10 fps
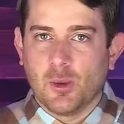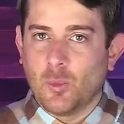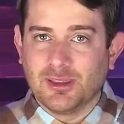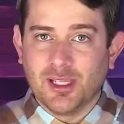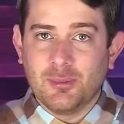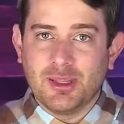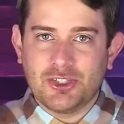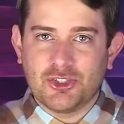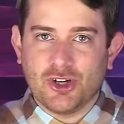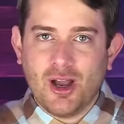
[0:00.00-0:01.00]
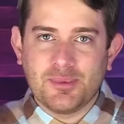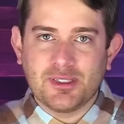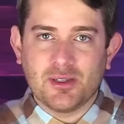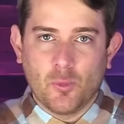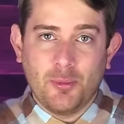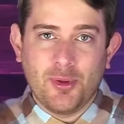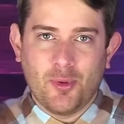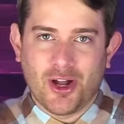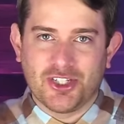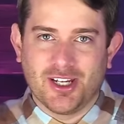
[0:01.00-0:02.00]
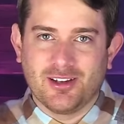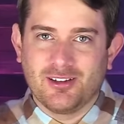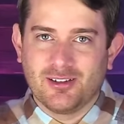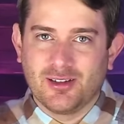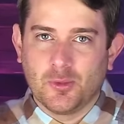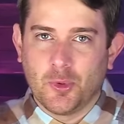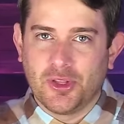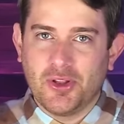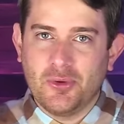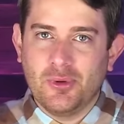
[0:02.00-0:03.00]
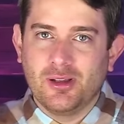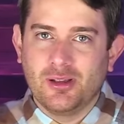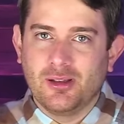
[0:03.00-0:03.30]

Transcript: When Limitless drops, we'll be watching. Will you?